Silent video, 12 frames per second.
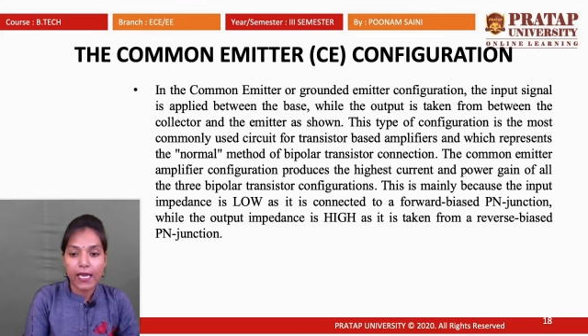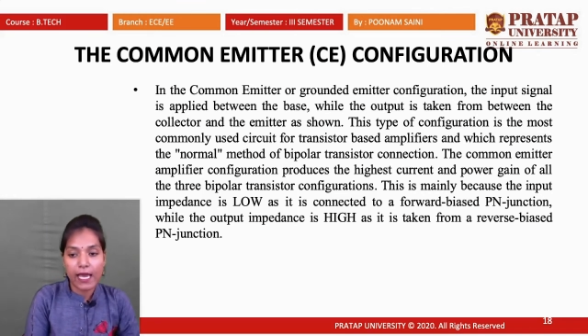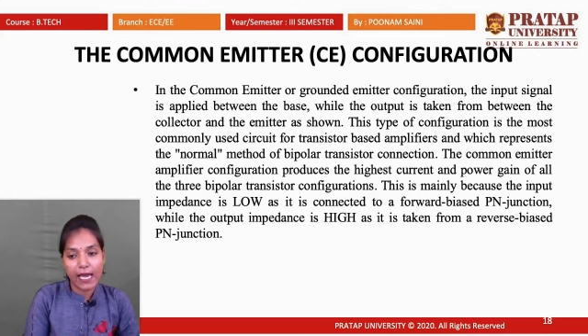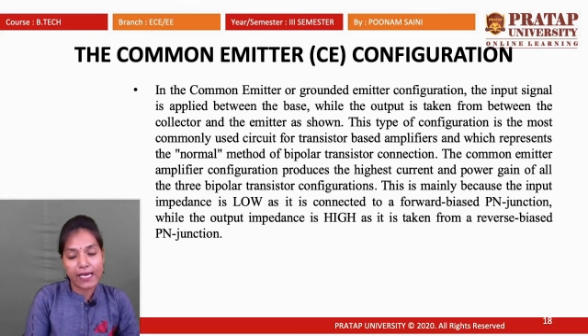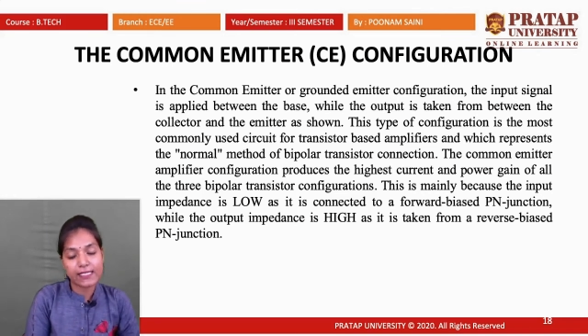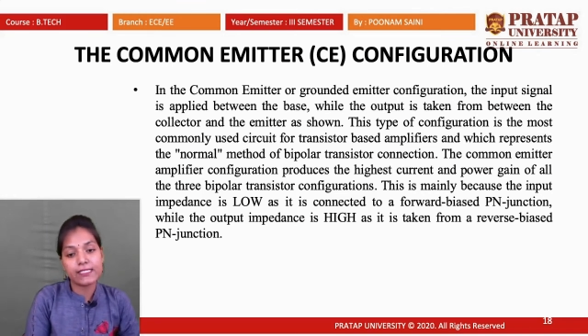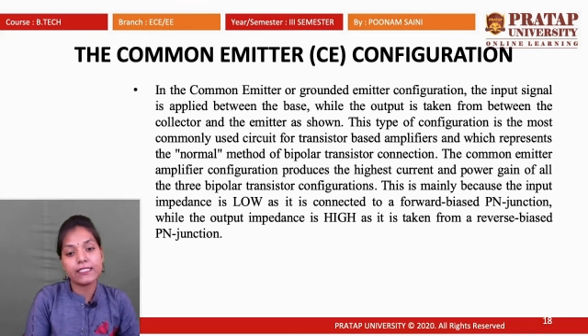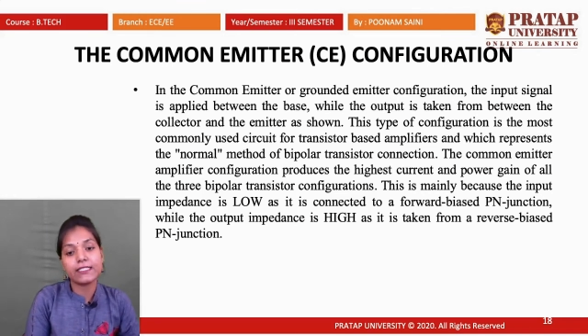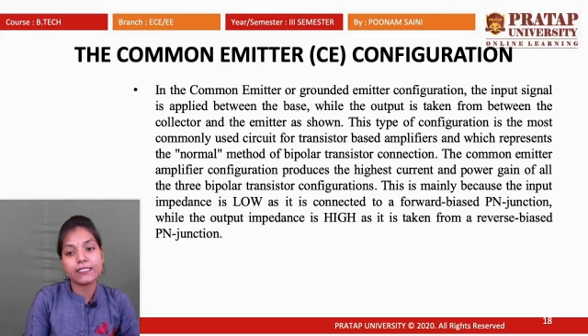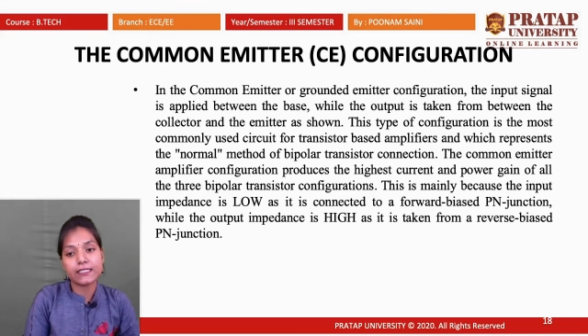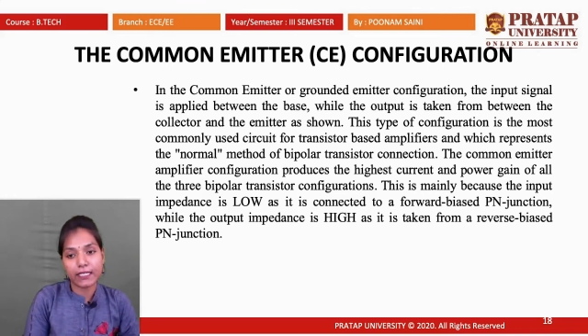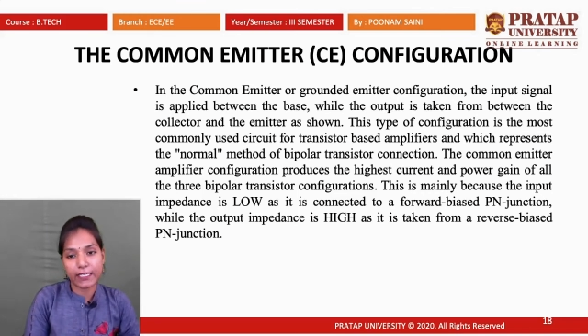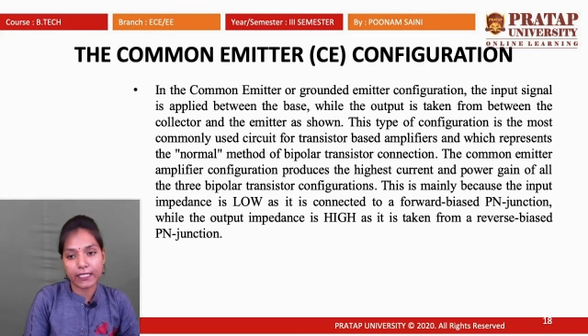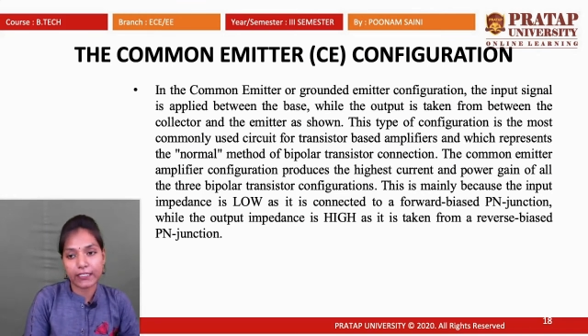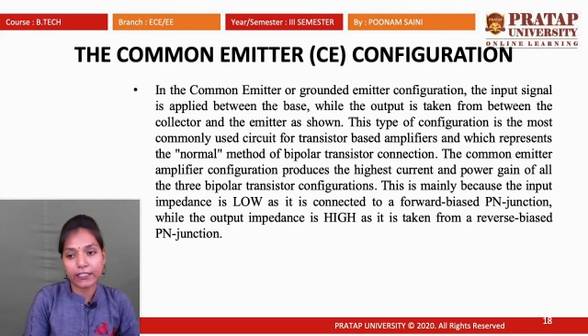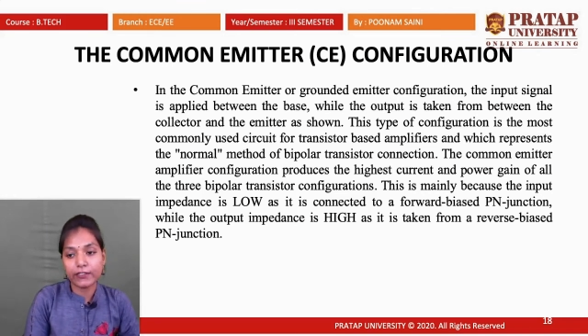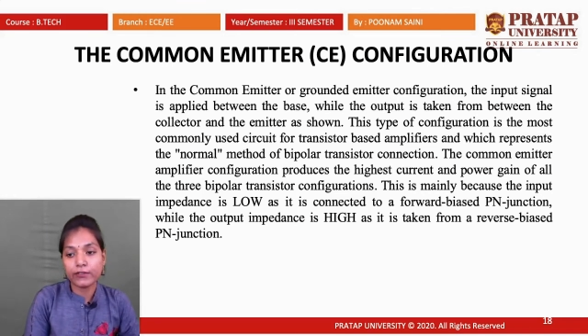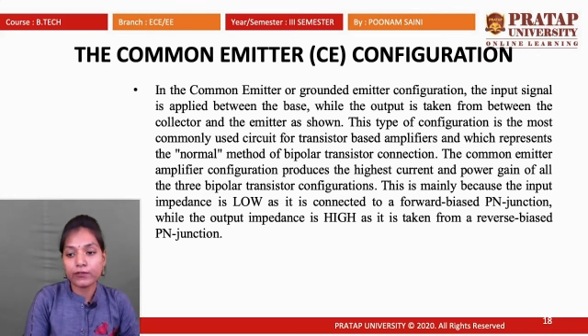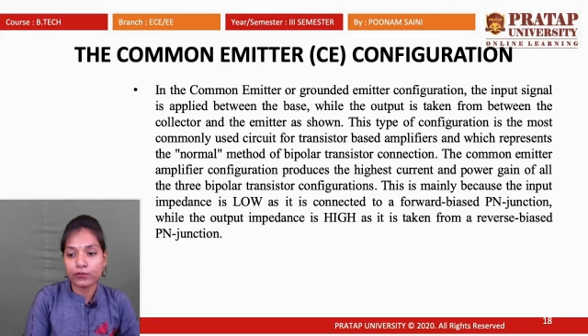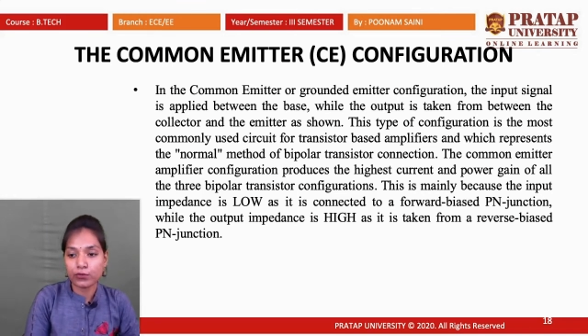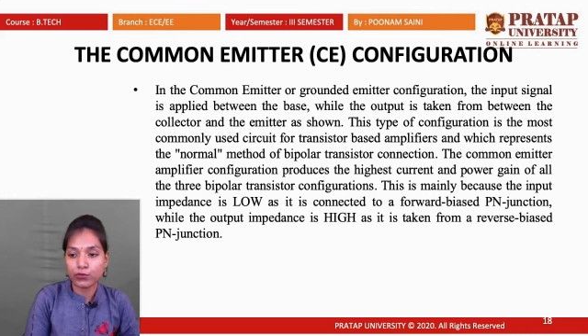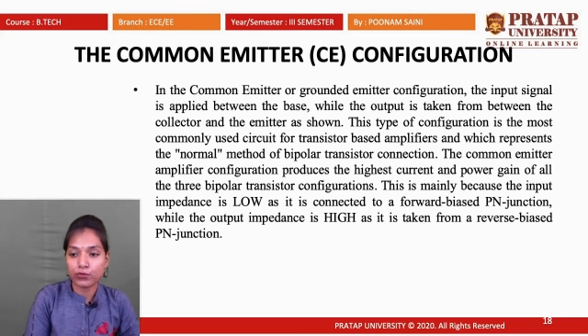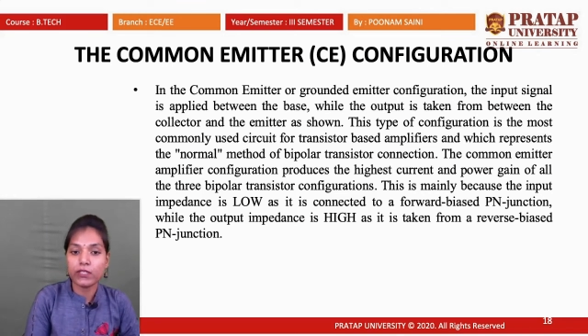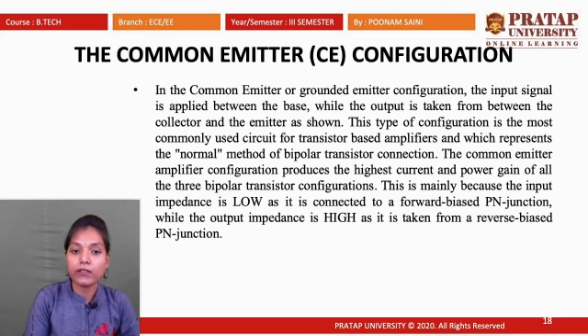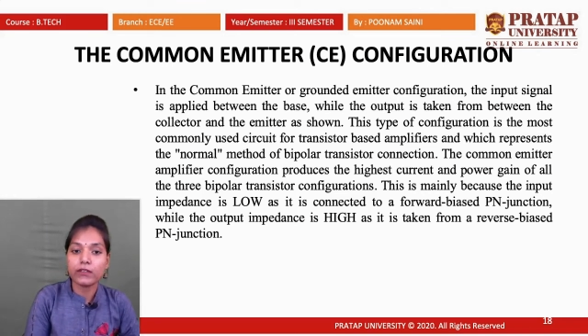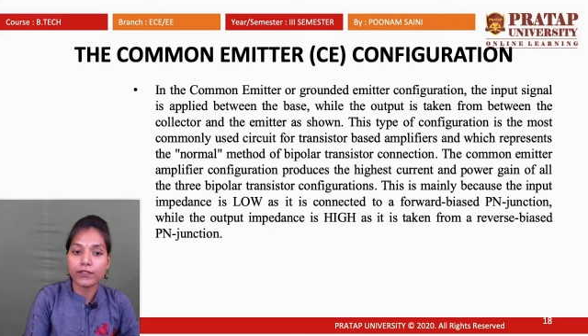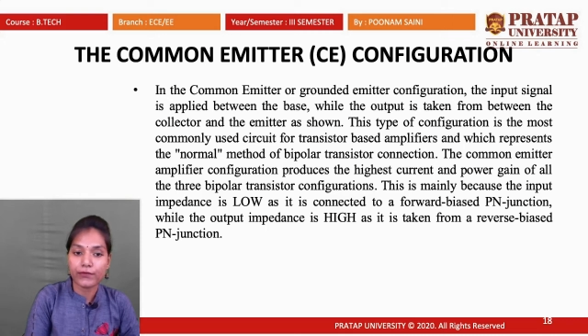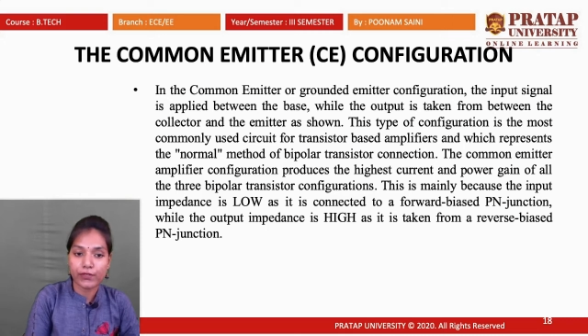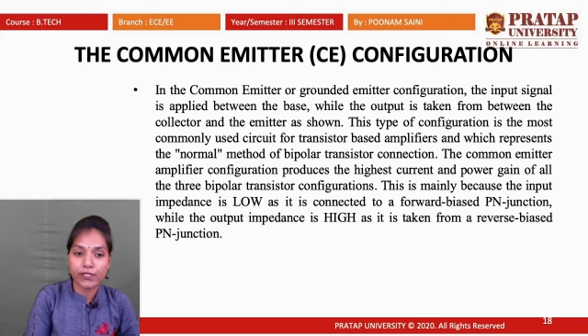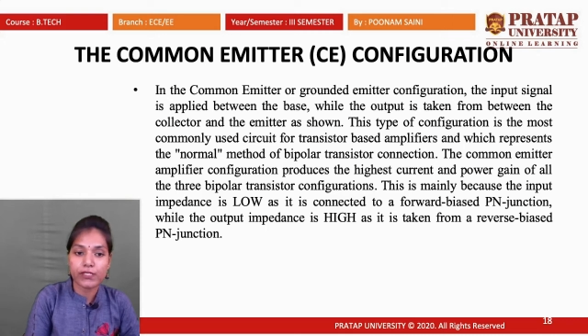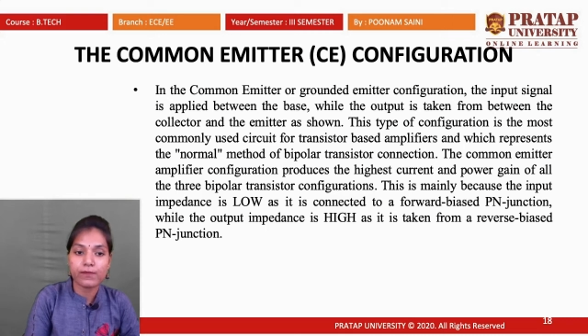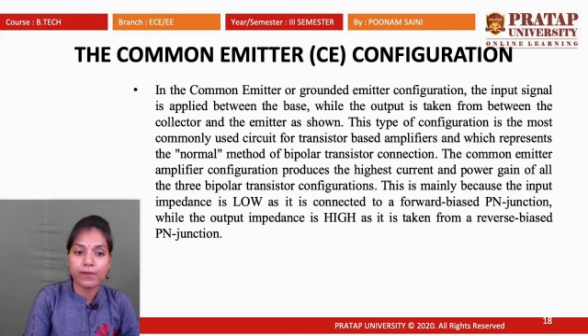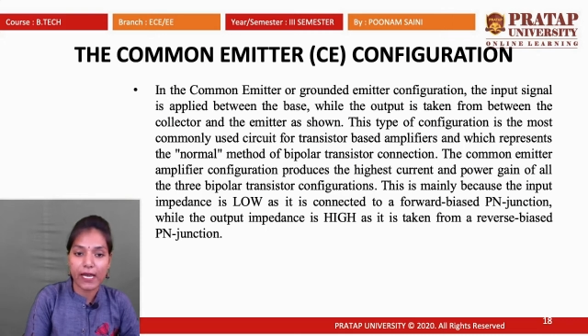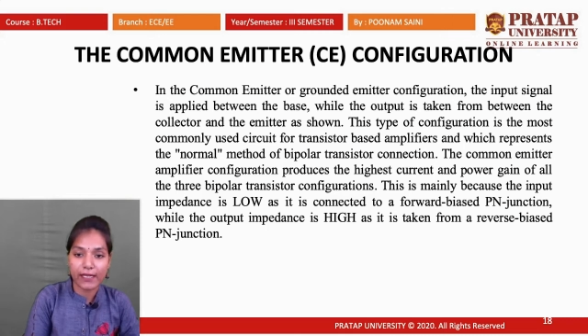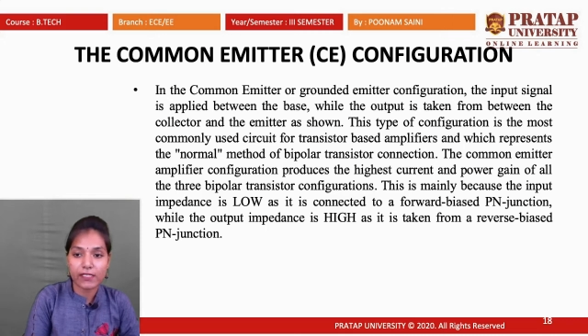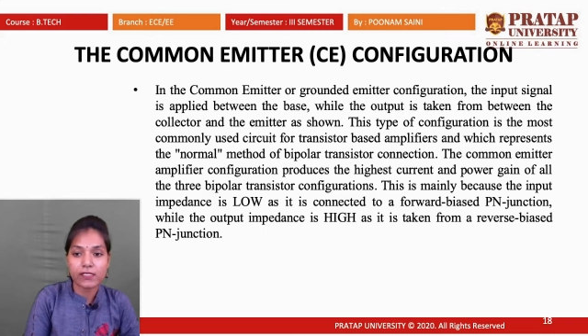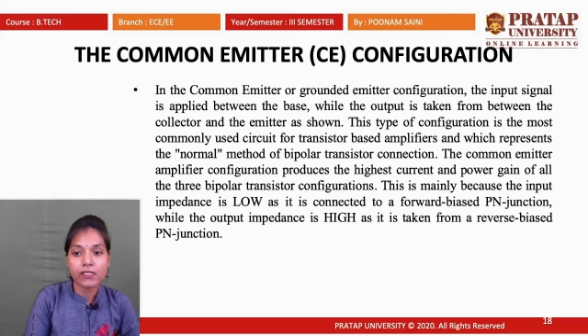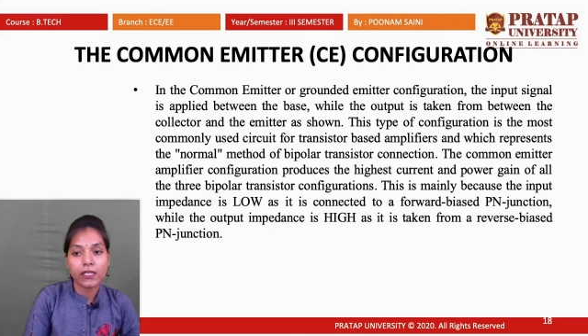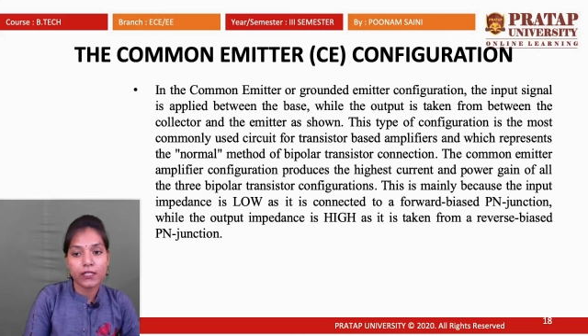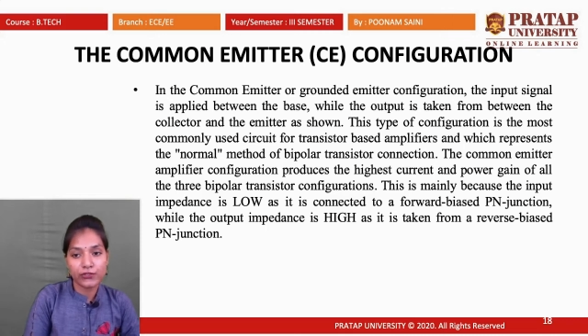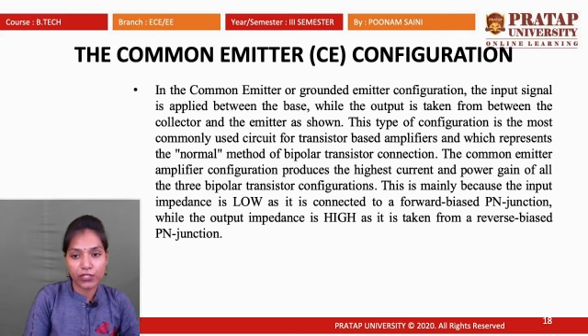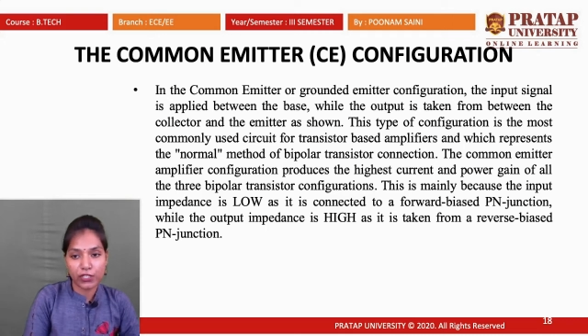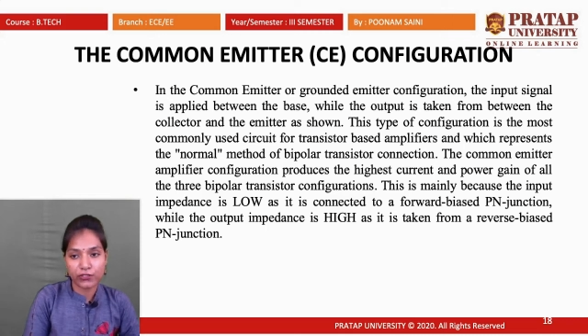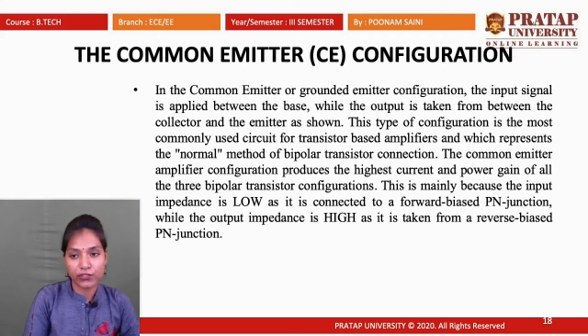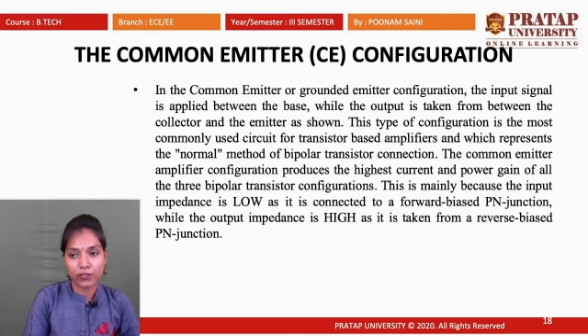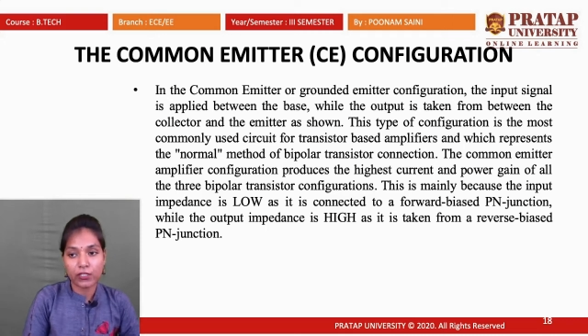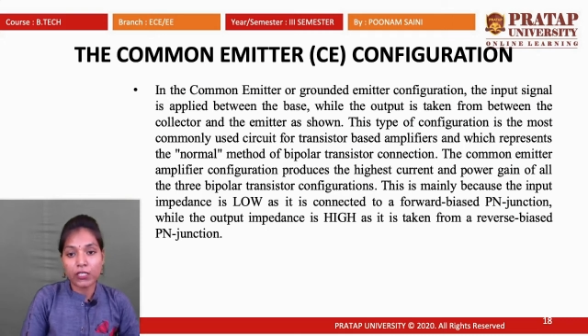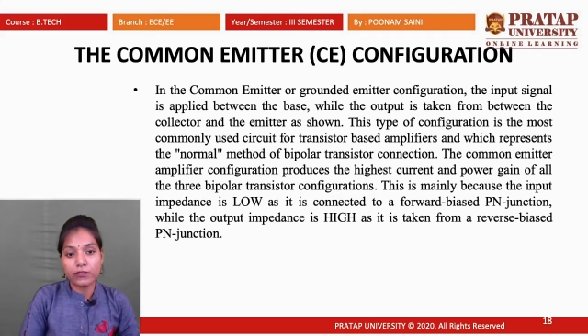as it is connected through the reverse bias junction.